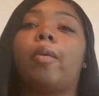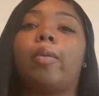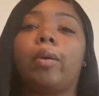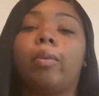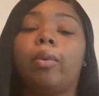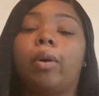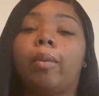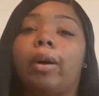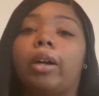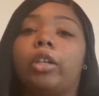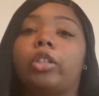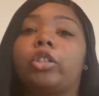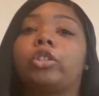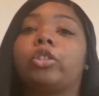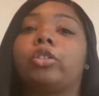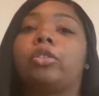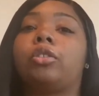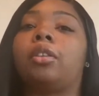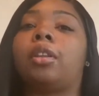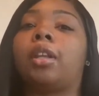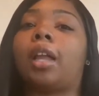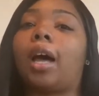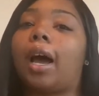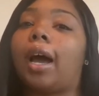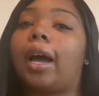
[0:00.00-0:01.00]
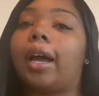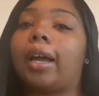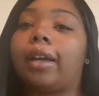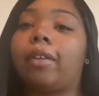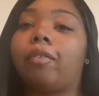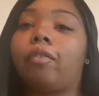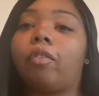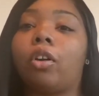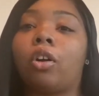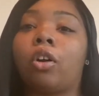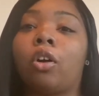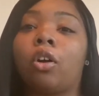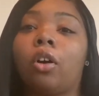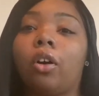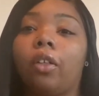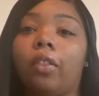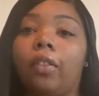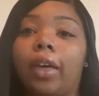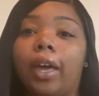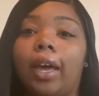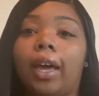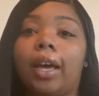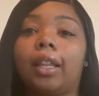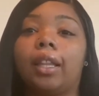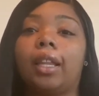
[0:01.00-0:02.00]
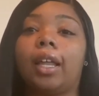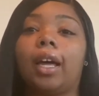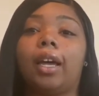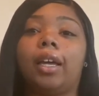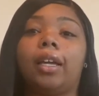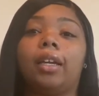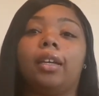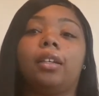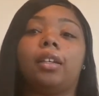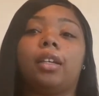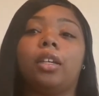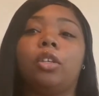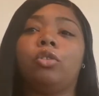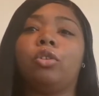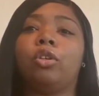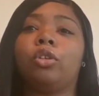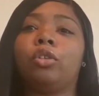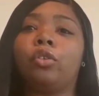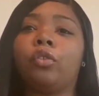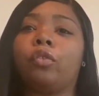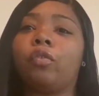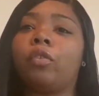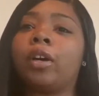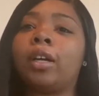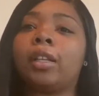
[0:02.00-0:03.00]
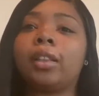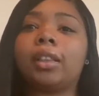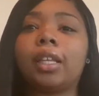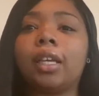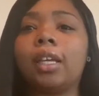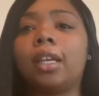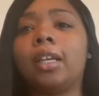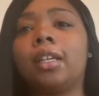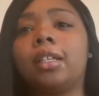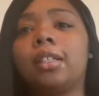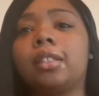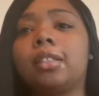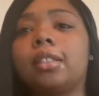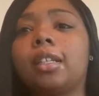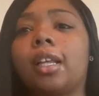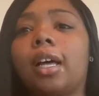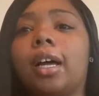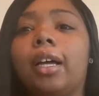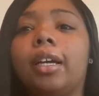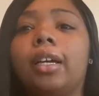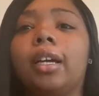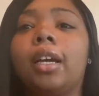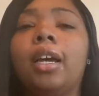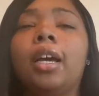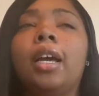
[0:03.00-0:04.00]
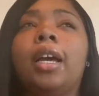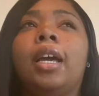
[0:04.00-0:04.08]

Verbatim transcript: people about your life and all that like and you can do fun things like